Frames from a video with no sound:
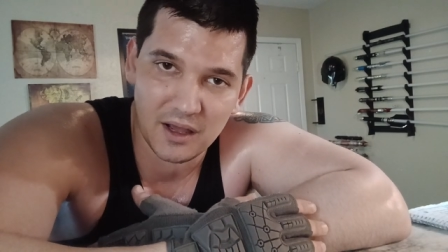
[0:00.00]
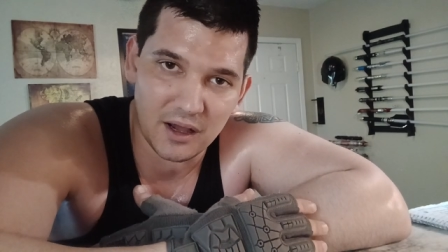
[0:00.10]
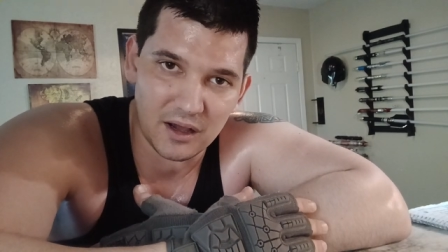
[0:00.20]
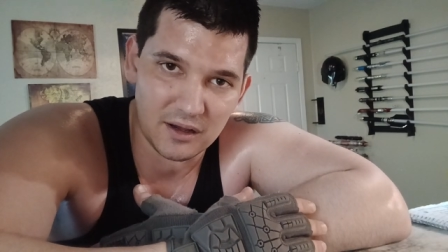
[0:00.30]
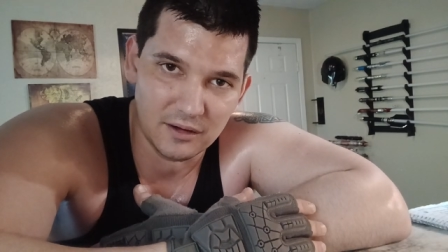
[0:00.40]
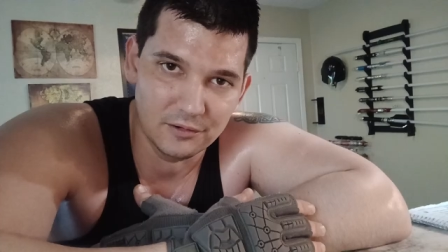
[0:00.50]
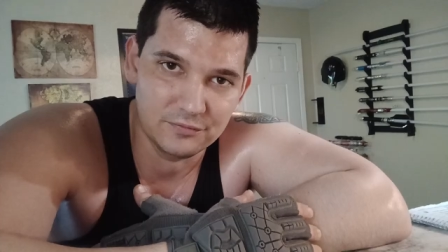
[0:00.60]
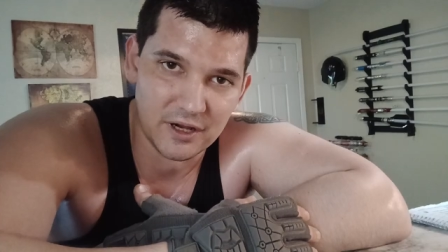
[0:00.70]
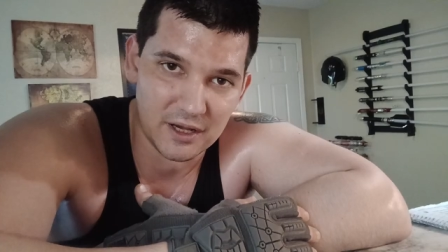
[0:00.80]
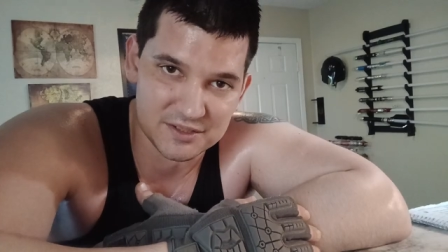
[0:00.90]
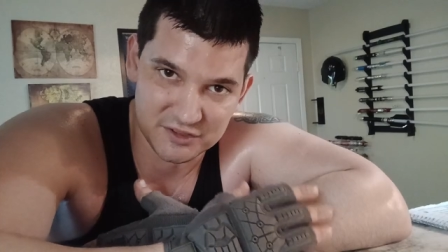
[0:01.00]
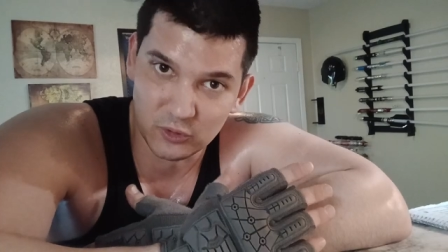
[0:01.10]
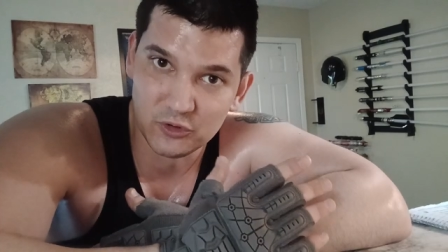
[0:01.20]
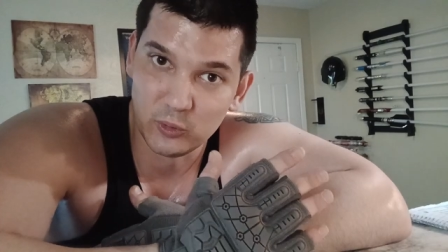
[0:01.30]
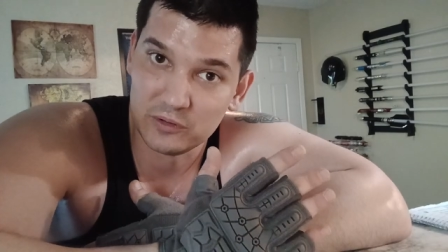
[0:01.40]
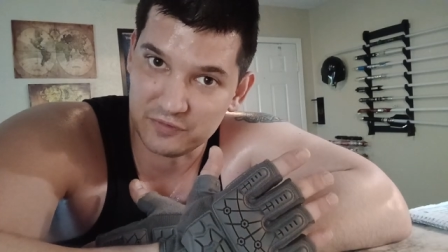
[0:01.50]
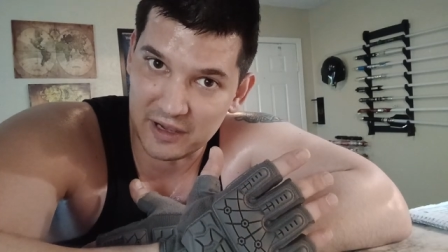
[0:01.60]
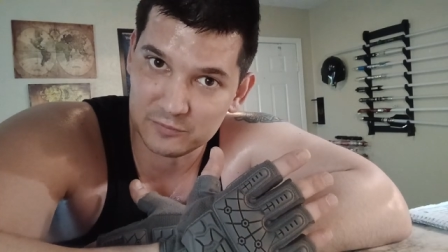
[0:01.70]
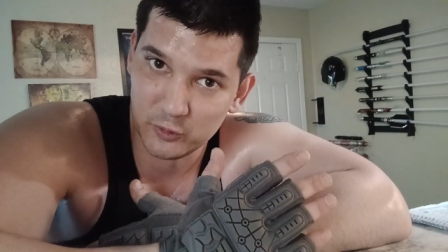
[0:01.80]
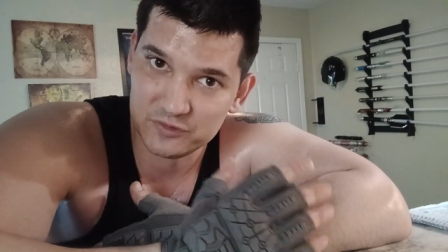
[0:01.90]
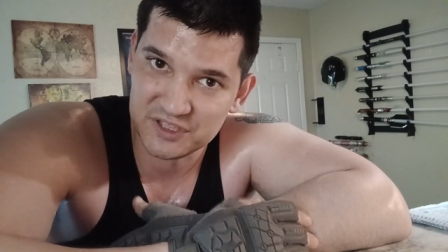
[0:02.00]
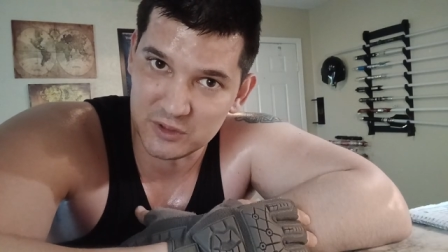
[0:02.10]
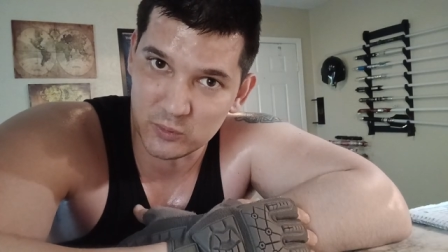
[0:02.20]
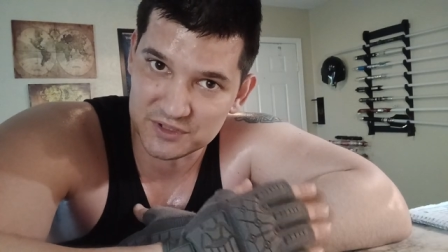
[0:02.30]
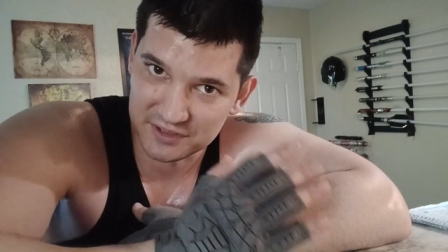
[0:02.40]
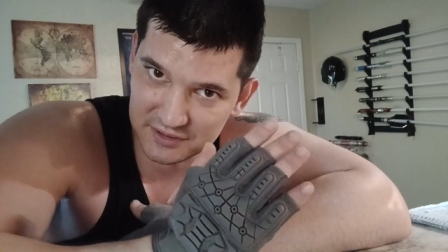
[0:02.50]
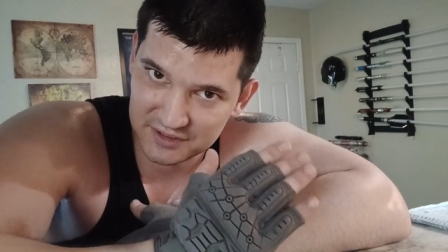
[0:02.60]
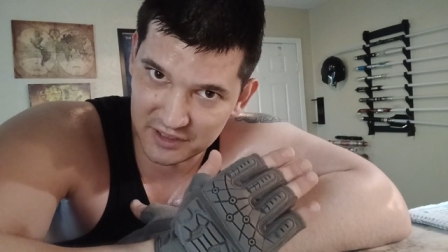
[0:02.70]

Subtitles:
of still doing 5-move sequences,